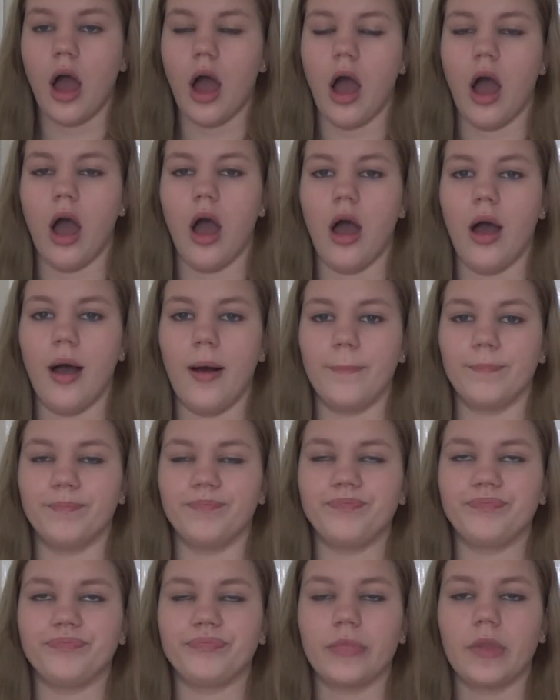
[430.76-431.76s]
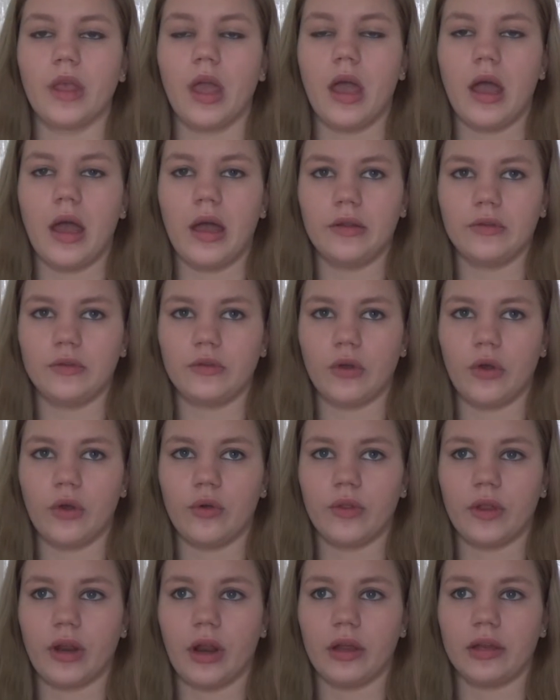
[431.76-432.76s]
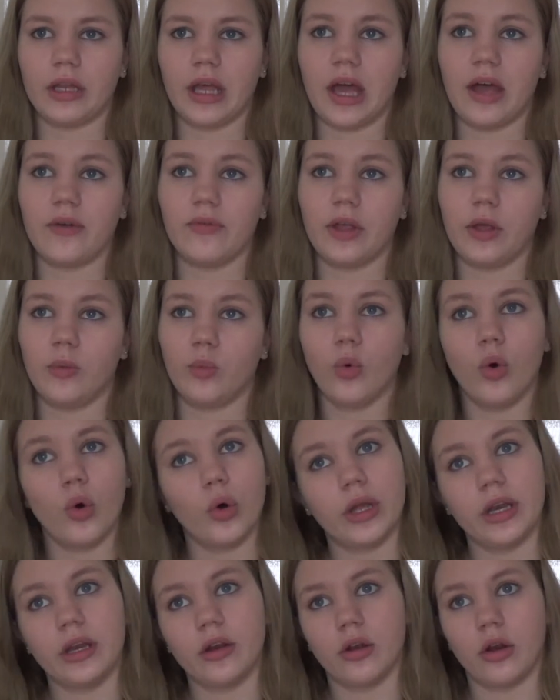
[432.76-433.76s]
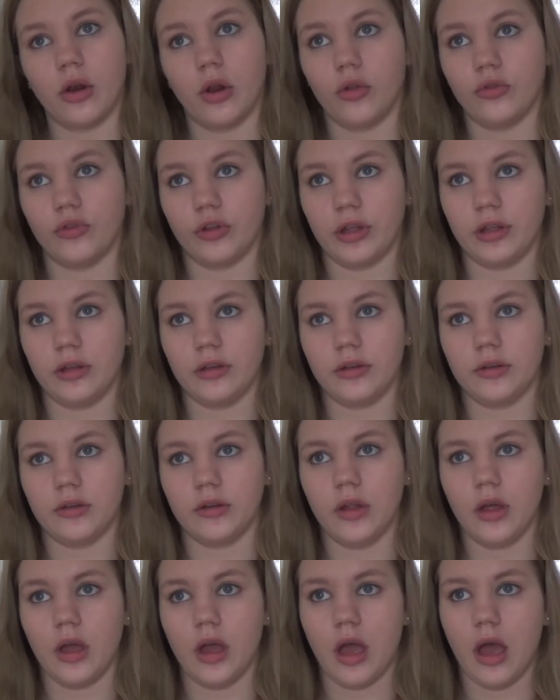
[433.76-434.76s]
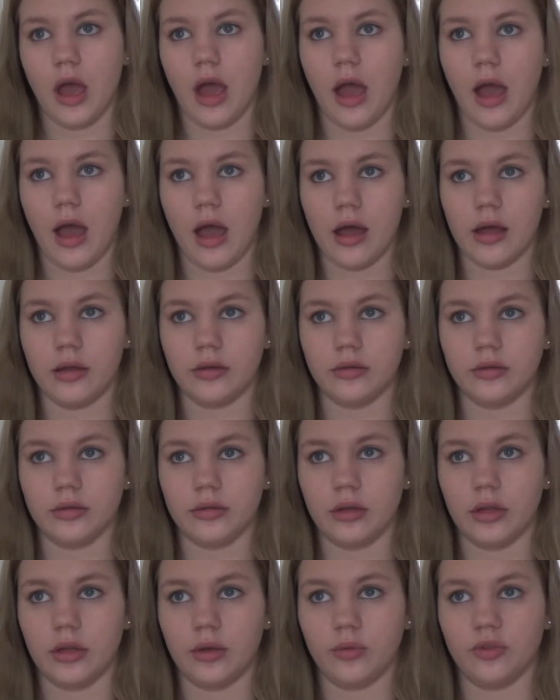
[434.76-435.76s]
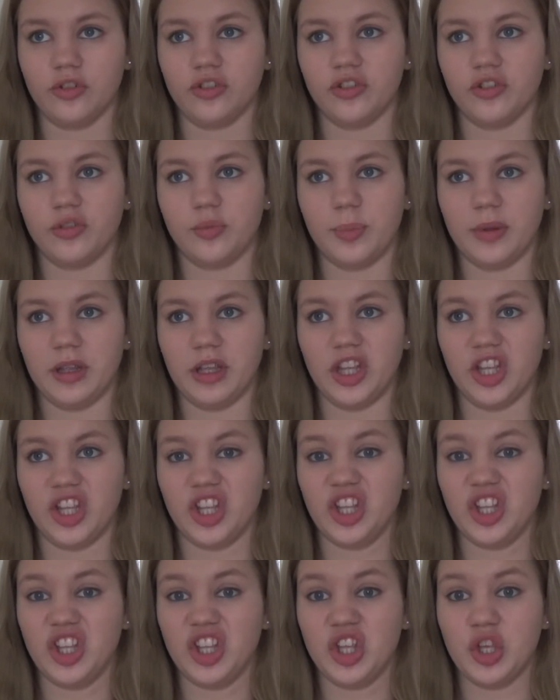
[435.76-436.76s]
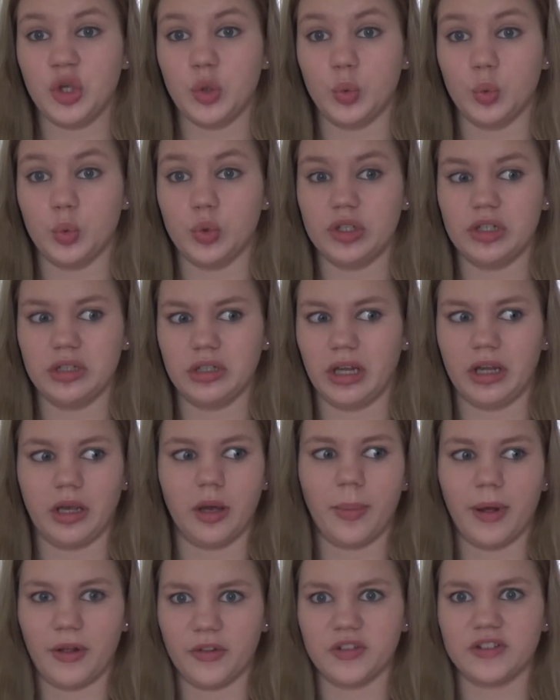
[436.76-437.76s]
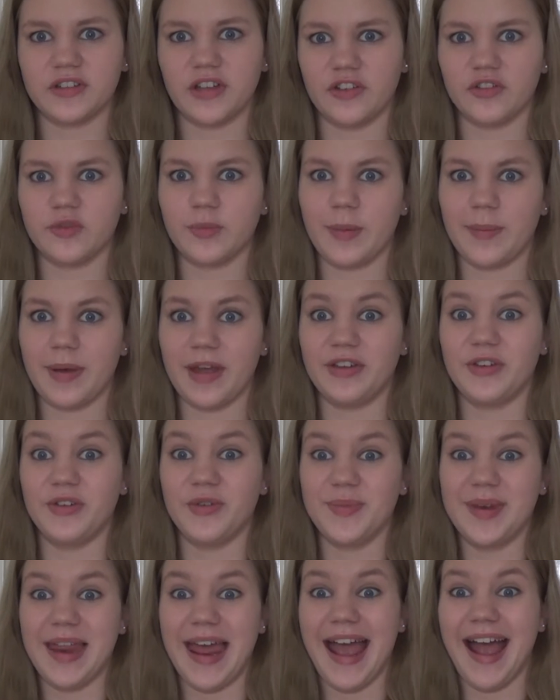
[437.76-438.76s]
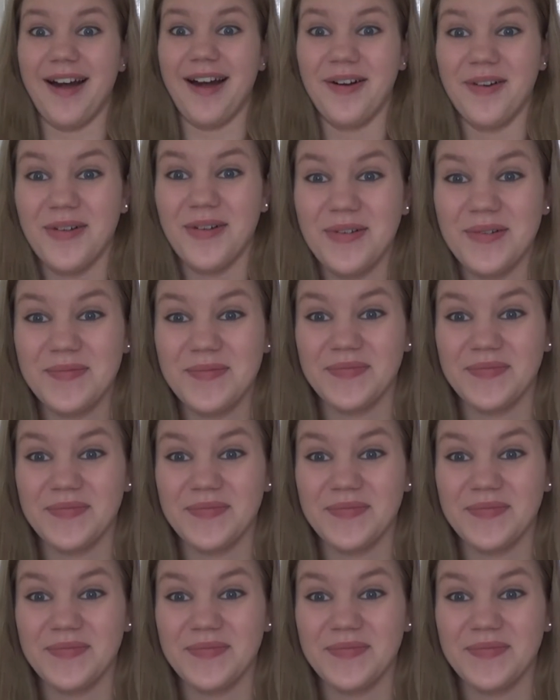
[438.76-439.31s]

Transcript: And so that I'd have a walk-in closet and it would just be huge, like about the size of my bedroom now.